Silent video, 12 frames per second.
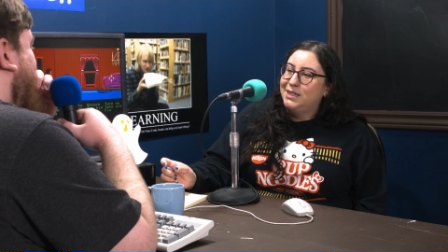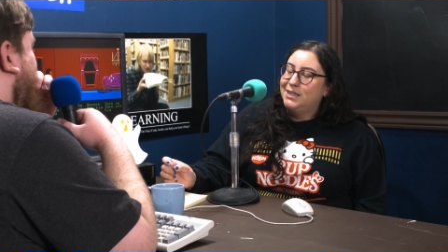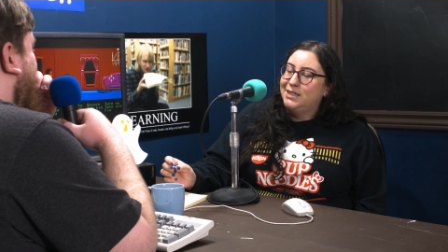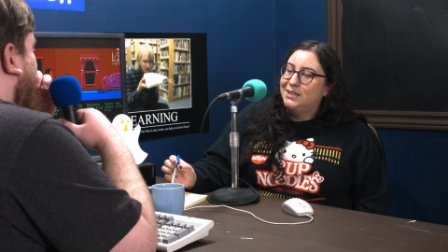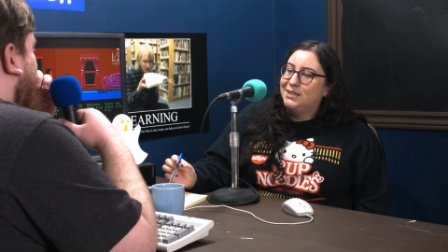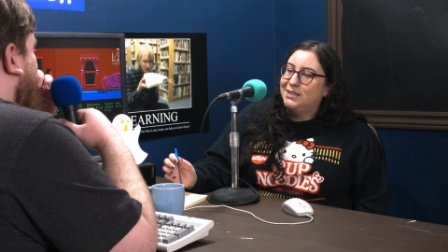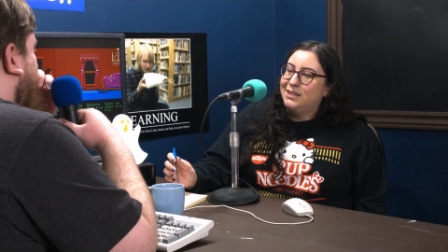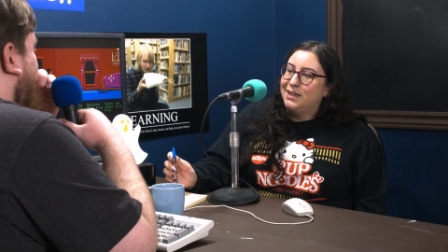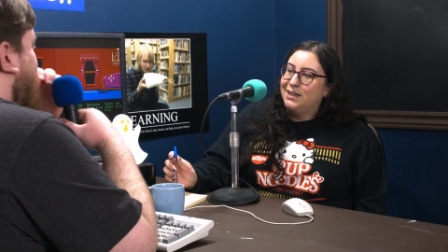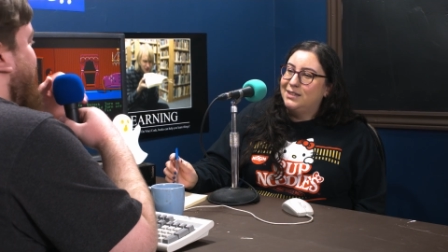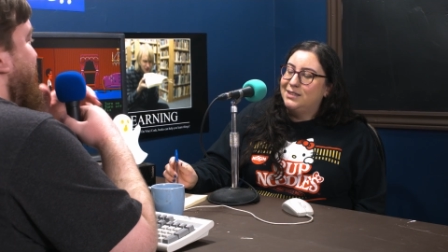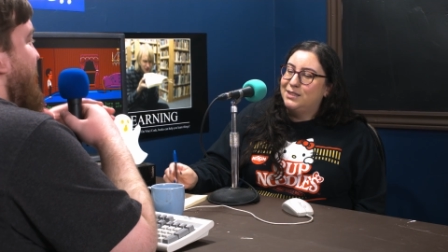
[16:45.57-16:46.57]
that it's
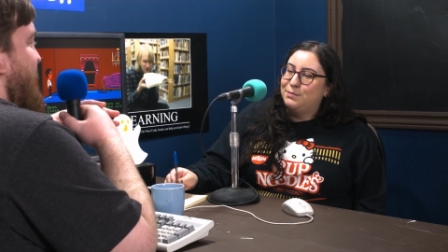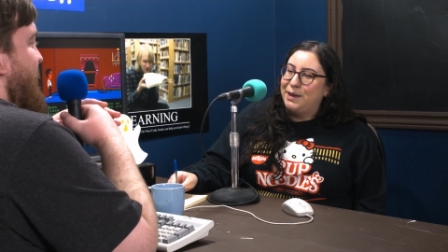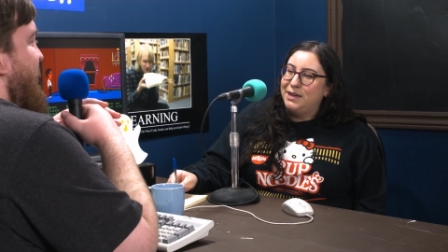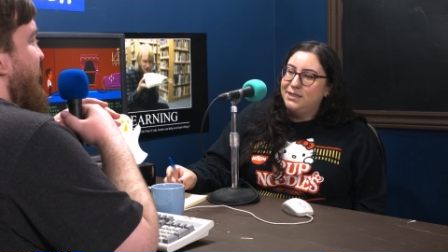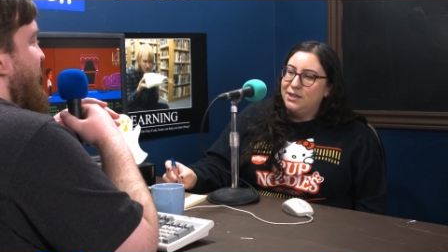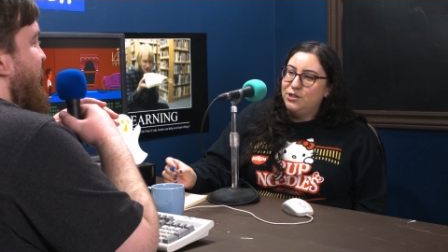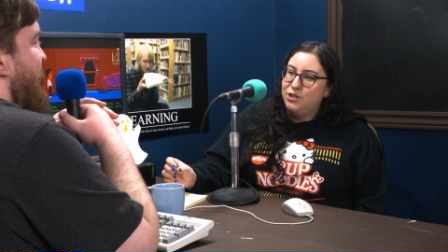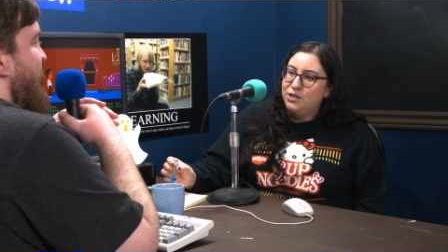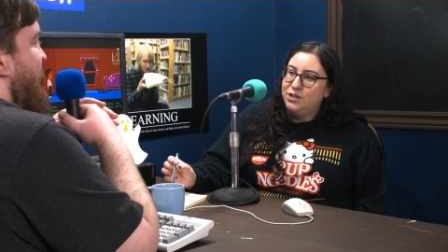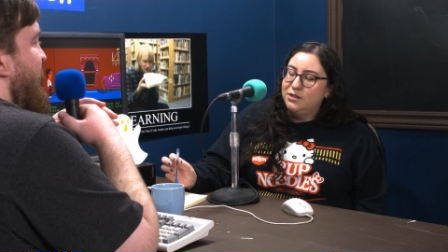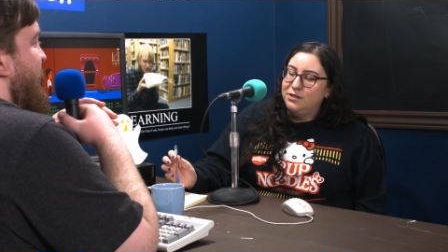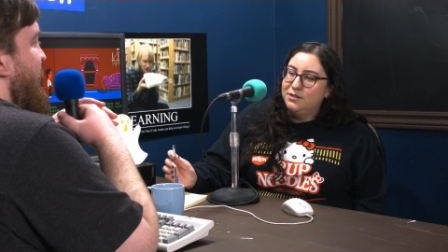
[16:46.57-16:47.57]
like space
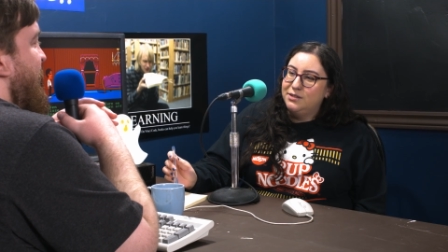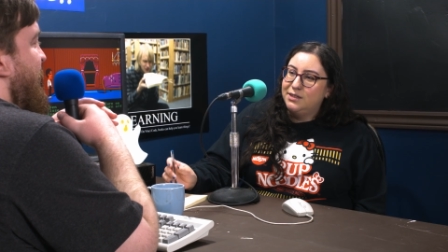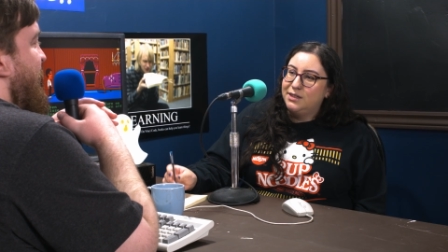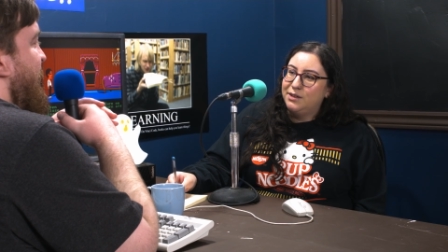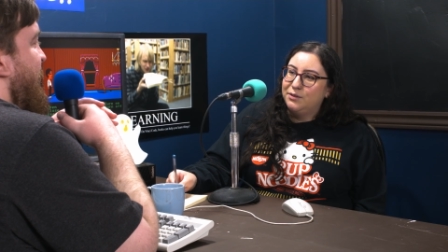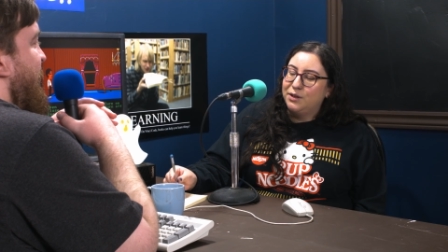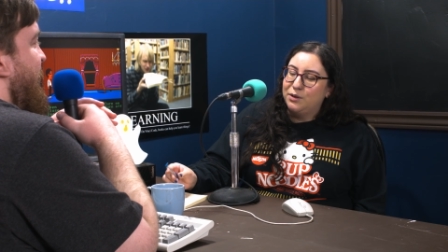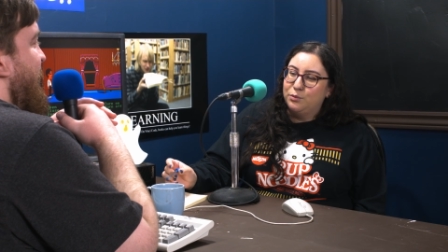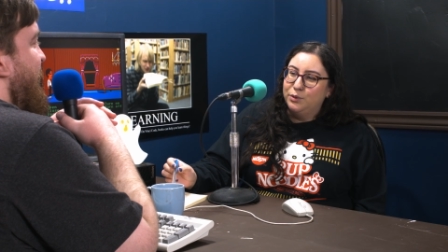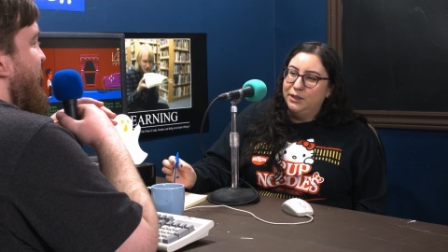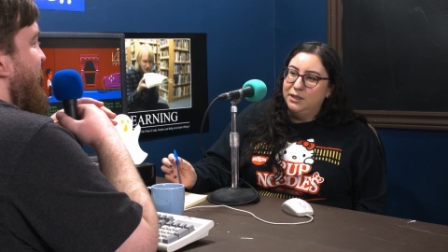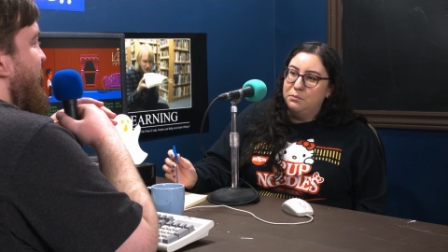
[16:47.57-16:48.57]
engineers and they were like
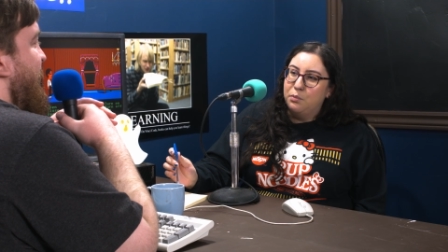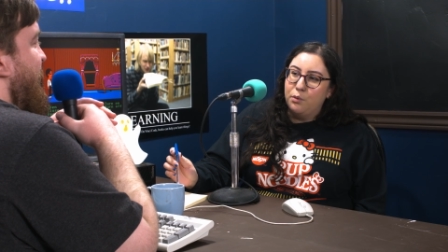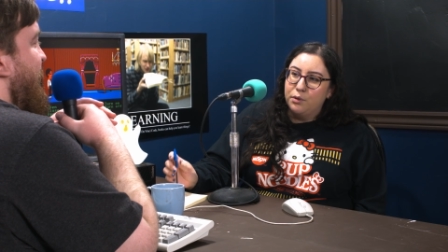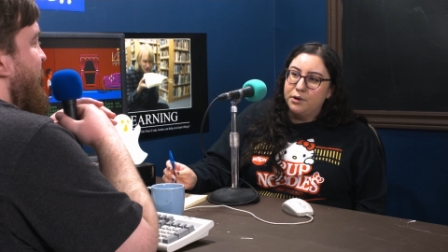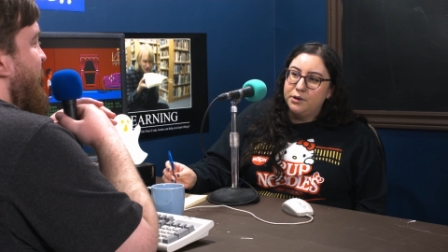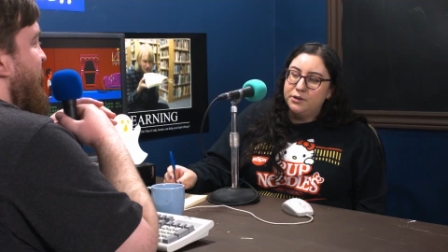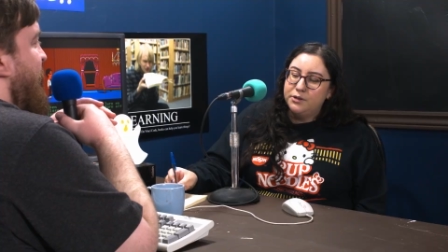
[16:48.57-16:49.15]
really bored